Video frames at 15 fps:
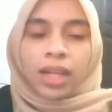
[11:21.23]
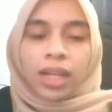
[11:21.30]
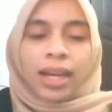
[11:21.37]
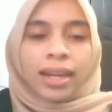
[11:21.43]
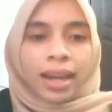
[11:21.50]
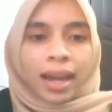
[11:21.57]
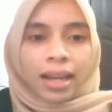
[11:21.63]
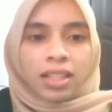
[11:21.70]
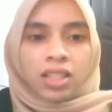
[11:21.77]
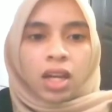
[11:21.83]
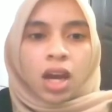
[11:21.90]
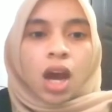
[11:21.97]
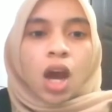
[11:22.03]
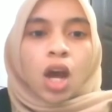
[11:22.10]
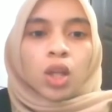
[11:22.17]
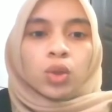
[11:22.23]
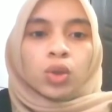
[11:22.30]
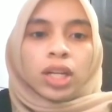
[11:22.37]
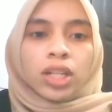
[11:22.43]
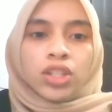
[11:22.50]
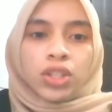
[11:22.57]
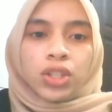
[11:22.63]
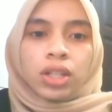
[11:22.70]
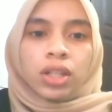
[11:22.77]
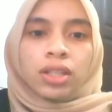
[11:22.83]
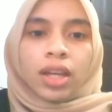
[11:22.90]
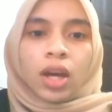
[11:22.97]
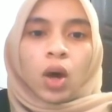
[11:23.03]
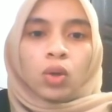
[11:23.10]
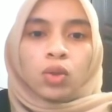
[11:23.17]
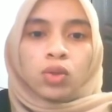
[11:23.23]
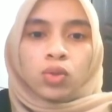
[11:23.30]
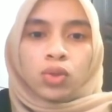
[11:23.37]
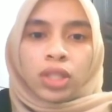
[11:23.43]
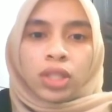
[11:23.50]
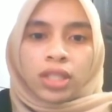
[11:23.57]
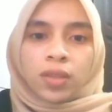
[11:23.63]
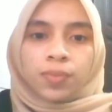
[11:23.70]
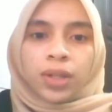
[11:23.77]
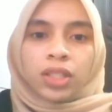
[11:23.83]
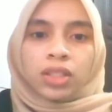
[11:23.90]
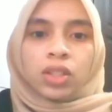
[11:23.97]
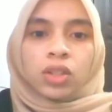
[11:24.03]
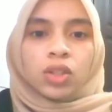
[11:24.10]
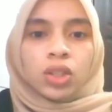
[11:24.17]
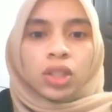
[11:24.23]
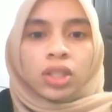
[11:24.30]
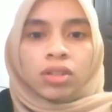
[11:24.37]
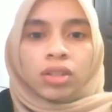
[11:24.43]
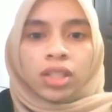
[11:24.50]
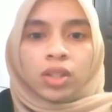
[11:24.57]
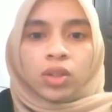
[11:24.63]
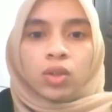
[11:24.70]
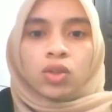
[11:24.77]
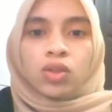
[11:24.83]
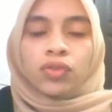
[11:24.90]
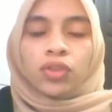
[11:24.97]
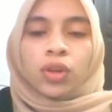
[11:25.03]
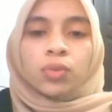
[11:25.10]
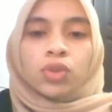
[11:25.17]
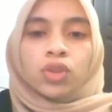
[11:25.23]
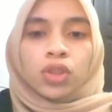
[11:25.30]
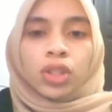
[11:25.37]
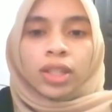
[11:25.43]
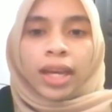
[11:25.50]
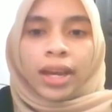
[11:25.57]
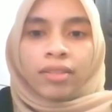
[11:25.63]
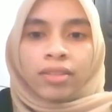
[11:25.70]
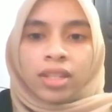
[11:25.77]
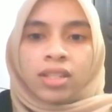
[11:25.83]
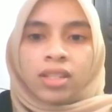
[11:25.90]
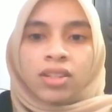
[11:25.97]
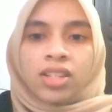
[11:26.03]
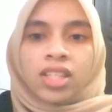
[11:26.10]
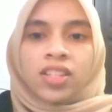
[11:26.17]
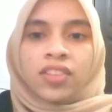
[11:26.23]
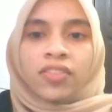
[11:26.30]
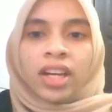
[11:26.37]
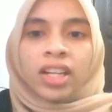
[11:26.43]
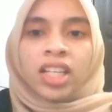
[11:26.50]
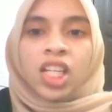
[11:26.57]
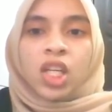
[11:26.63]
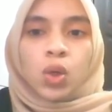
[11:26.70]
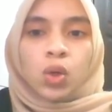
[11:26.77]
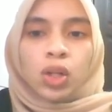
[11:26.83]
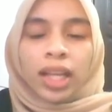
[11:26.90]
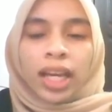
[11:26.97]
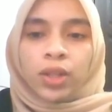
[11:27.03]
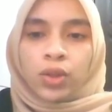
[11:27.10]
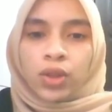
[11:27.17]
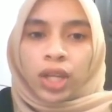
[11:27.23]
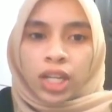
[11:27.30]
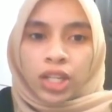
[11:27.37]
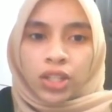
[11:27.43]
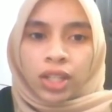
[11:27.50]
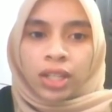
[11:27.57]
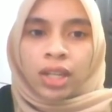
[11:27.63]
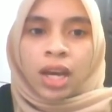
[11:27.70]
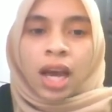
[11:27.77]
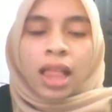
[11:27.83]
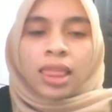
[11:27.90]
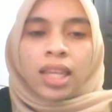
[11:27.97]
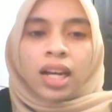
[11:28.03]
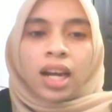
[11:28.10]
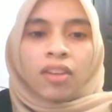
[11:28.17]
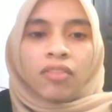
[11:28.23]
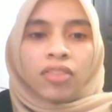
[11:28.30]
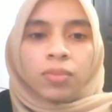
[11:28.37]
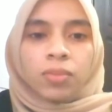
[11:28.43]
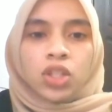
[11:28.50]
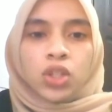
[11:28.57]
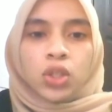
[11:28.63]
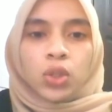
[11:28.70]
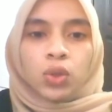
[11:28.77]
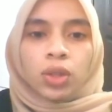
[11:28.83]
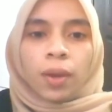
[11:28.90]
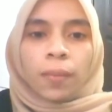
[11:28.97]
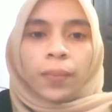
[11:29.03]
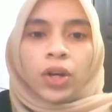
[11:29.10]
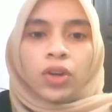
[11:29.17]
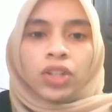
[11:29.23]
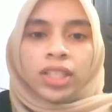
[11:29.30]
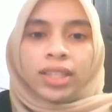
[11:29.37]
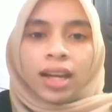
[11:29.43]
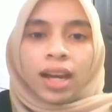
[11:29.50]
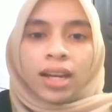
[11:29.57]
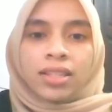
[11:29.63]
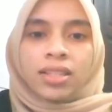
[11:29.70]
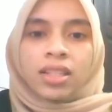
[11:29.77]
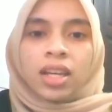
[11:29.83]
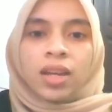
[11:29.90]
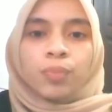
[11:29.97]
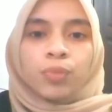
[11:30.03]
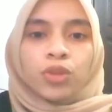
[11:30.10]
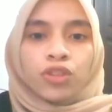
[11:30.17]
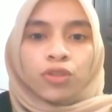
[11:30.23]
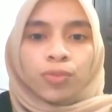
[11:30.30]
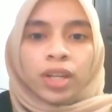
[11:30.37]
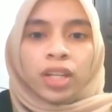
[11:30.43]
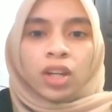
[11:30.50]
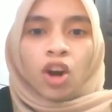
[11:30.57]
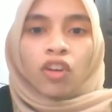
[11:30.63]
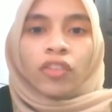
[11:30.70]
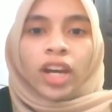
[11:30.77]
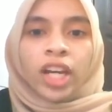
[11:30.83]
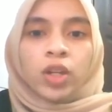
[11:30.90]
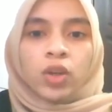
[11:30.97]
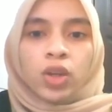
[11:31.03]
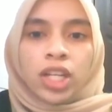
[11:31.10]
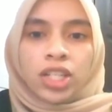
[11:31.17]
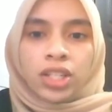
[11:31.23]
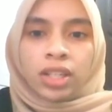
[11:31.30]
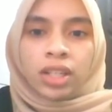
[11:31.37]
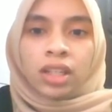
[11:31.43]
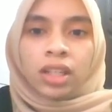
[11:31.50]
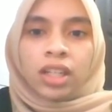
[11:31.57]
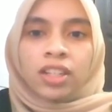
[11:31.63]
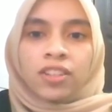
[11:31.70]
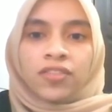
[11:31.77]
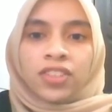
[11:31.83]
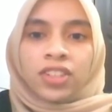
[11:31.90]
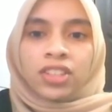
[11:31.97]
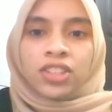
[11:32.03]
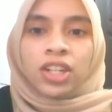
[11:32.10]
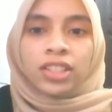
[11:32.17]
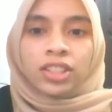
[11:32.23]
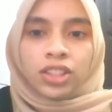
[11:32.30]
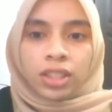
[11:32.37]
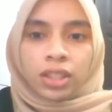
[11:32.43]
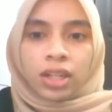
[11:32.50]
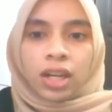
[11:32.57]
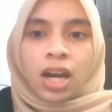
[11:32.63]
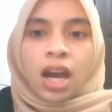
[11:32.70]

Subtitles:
Next, to ensure that all students, particularly those from rural areas, receive an equal education, the government should prioritize the improvement of educational infrastructure.